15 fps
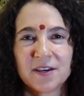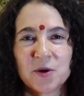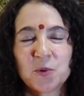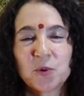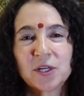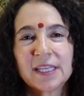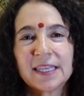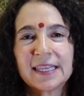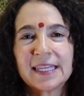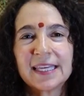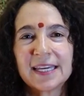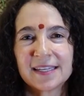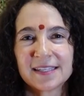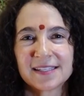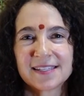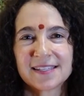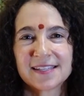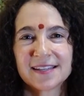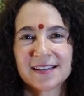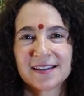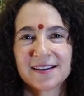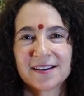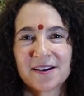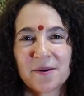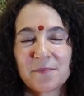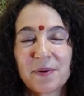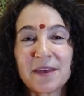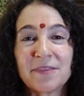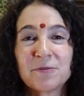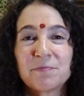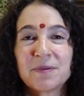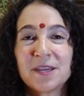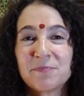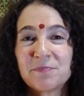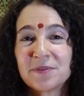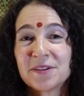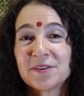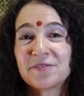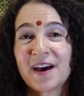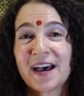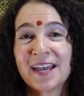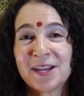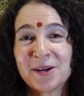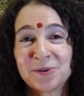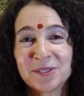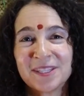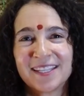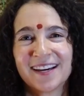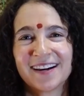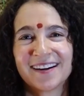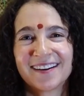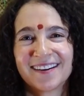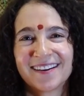were lit by the people of Ayodhya